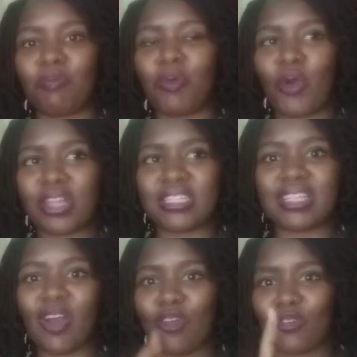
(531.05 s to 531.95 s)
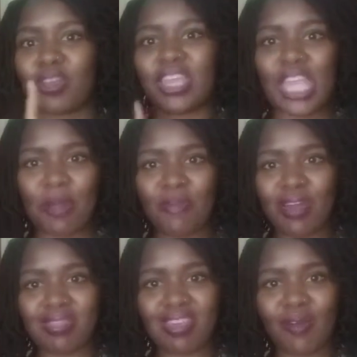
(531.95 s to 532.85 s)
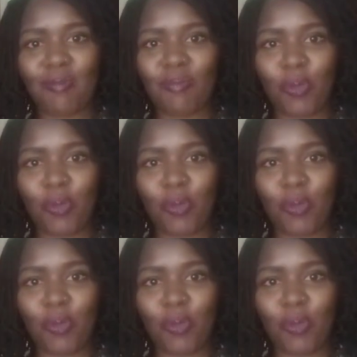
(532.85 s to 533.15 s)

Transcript: point of keep them